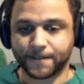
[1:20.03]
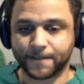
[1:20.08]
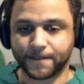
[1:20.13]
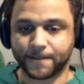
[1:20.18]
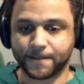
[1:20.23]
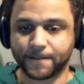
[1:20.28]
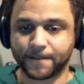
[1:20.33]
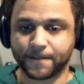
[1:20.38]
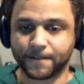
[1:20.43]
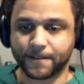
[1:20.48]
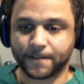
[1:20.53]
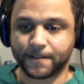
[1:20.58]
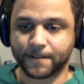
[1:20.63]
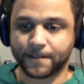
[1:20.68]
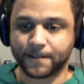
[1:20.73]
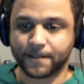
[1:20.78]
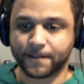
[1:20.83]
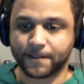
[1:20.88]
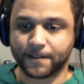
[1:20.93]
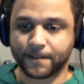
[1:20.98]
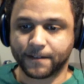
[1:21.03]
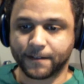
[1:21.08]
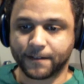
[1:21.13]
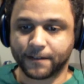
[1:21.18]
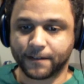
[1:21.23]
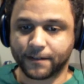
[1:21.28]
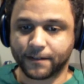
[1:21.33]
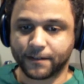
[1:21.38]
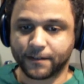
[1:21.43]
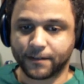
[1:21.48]
Oh.
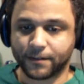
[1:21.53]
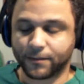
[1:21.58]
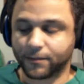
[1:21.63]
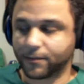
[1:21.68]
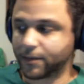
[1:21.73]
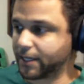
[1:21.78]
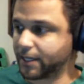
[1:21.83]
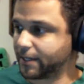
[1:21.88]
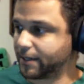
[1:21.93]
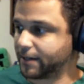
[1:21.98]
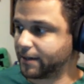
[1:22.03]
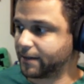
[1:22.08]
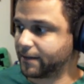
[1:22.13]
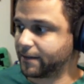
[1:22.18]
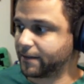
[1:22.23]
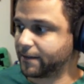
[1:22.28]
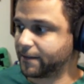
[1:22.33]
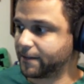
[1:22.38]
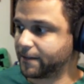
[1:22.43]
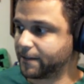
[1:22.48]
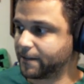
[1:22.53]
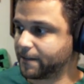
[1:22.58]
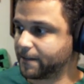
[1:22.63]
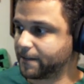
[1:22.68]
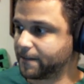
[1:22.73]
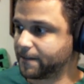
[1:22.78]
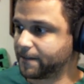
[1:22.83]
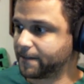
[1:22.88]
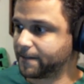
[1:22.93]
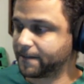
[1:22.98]
What?
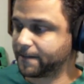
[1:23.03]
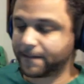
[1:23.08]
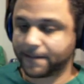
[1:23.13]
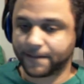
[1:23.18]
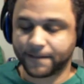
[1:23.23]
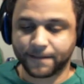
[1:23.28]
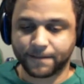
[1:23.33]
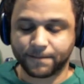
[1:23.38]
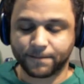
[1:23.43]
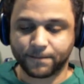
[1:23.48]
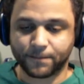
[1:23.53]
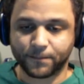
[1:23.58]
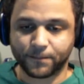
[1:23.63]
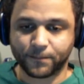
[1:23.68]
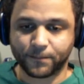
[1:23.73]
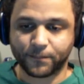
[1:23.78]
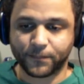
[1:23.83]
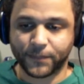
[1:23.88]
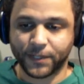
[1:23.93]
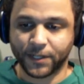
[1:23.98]
Oh, my cat.